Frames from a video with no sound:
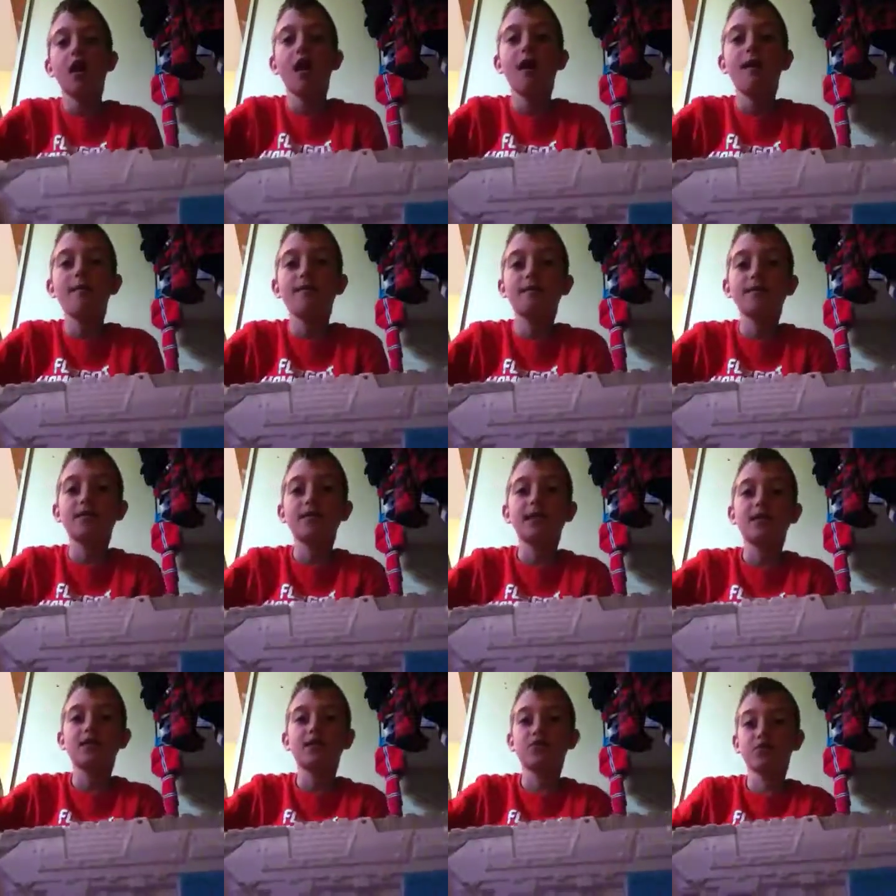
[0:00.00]

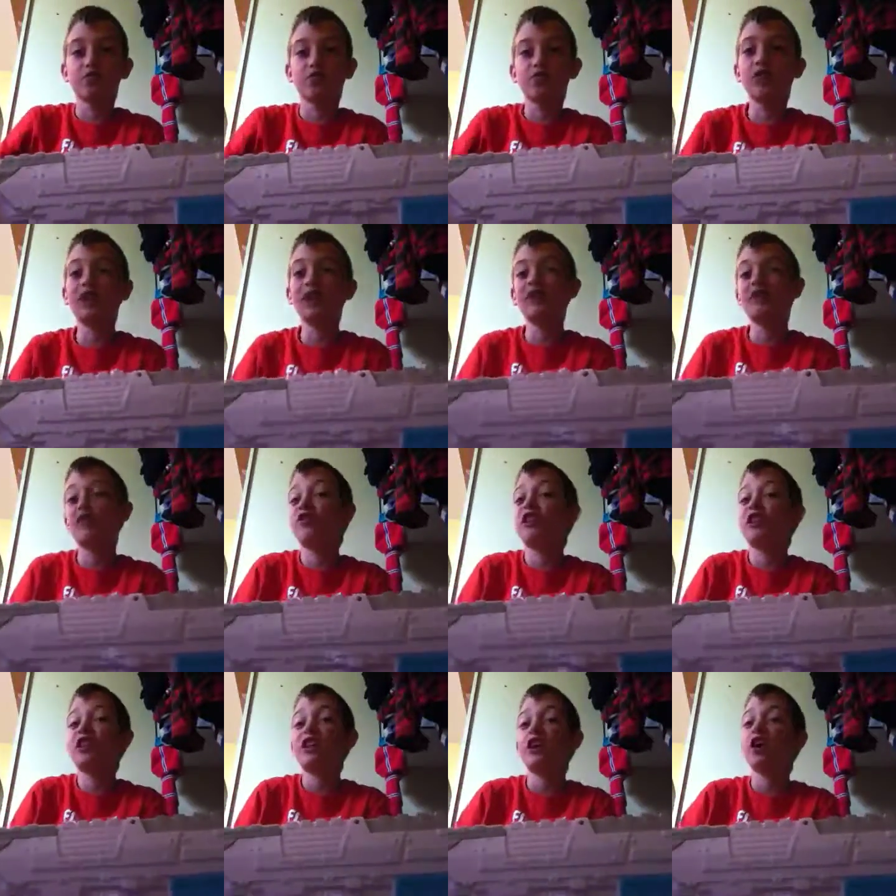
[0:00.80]
Um, it's really,
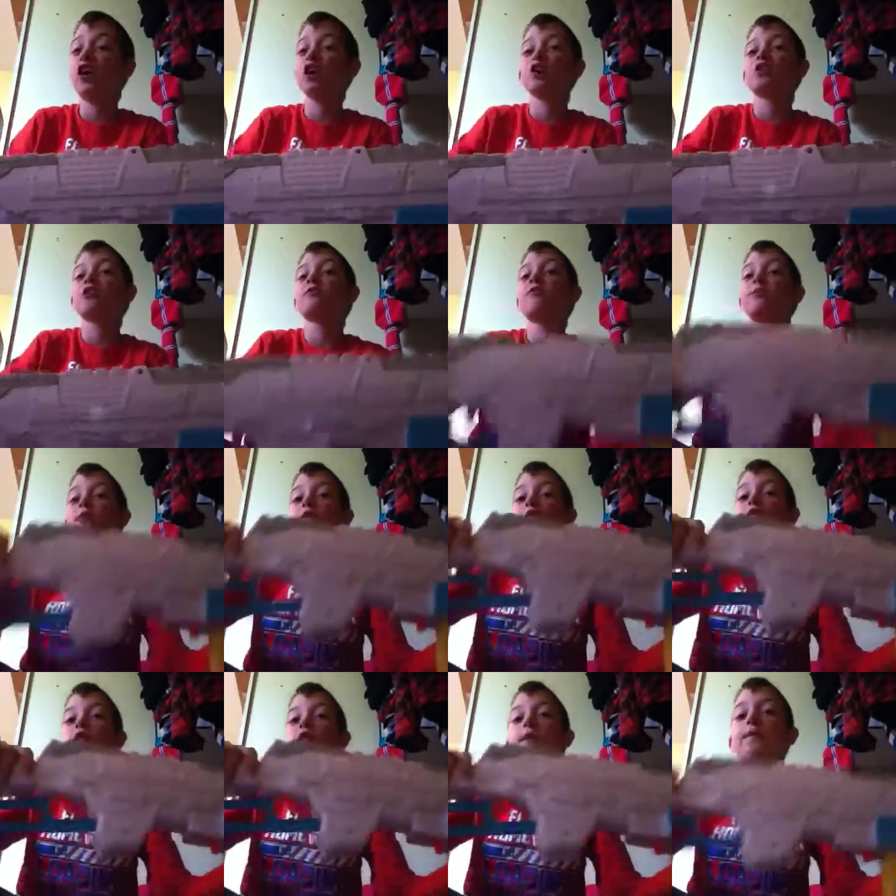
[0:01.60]
really hard to
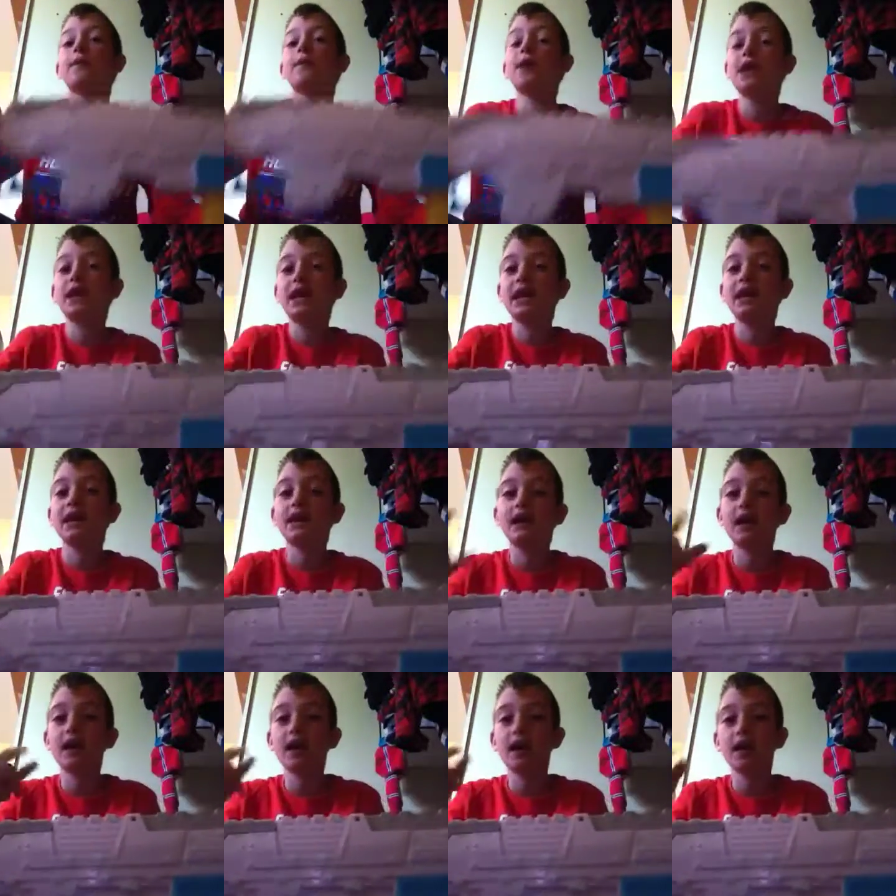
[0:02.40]
pull, but
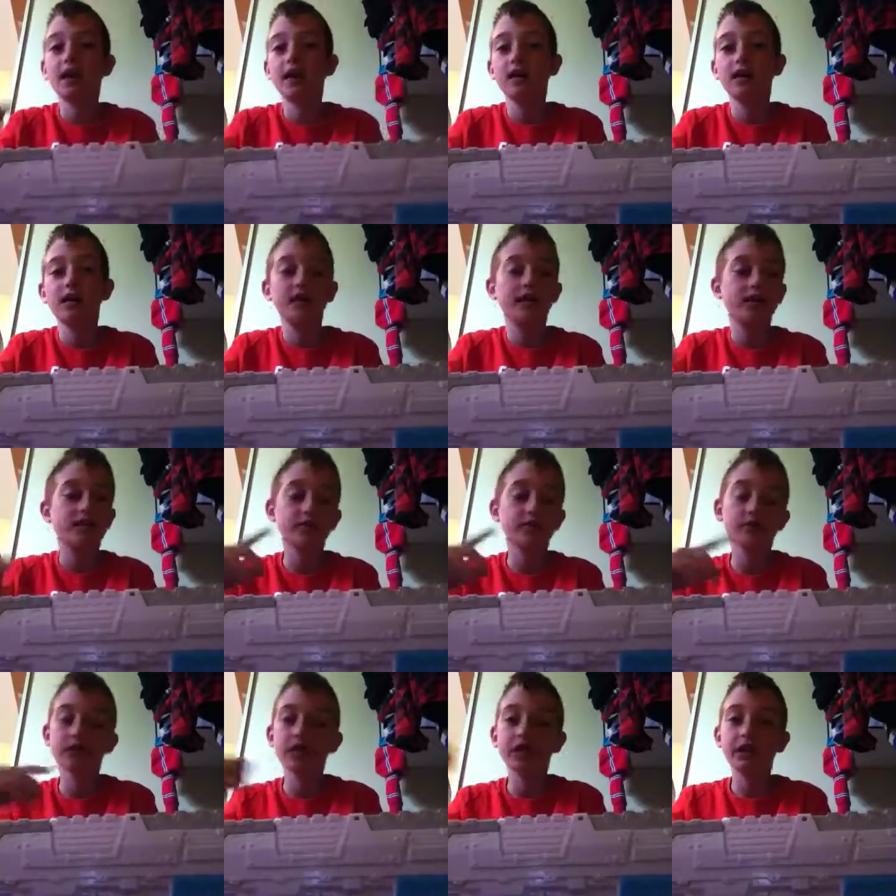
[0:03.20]
in uh,
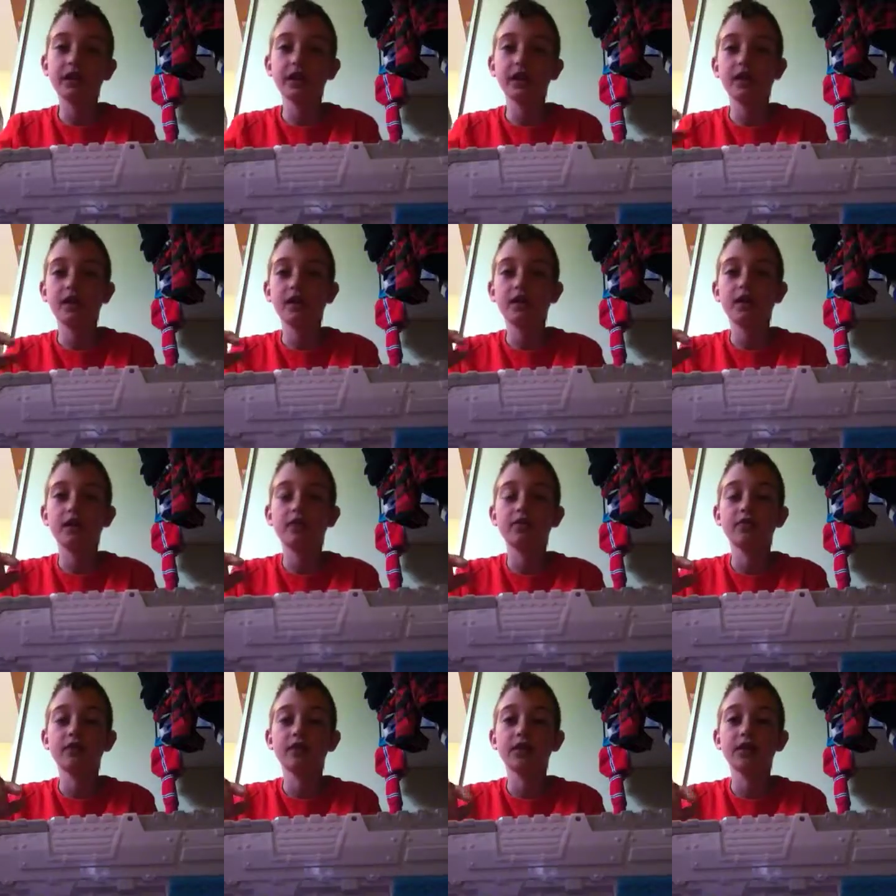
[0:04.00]
it's really,
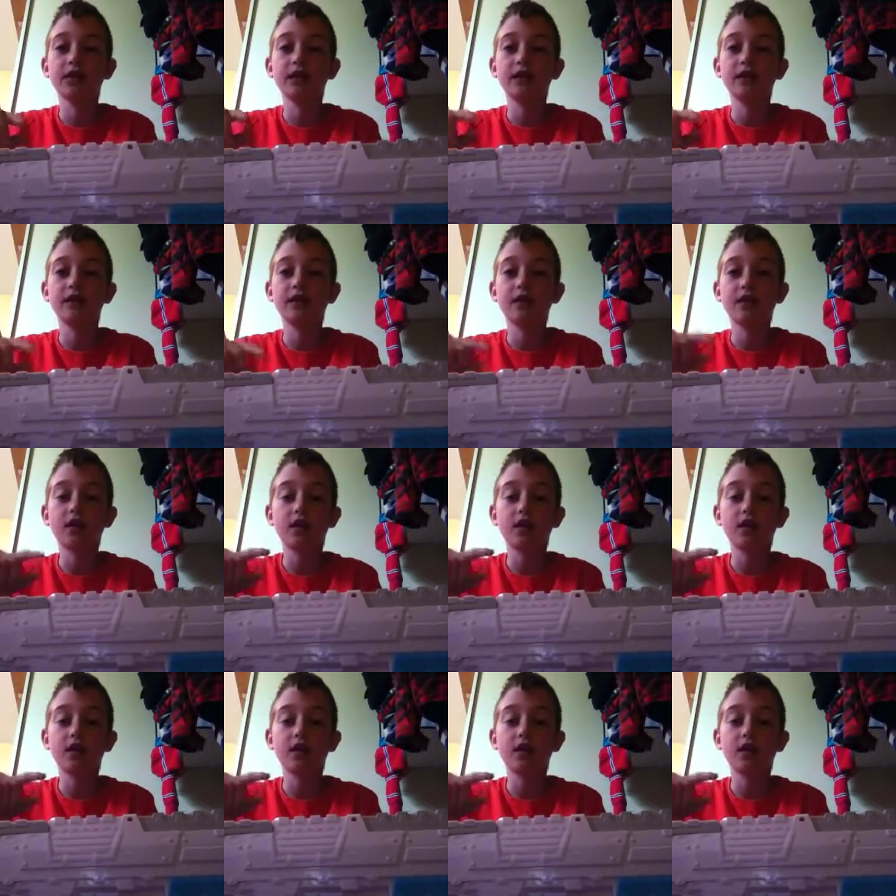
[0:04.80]
uh, really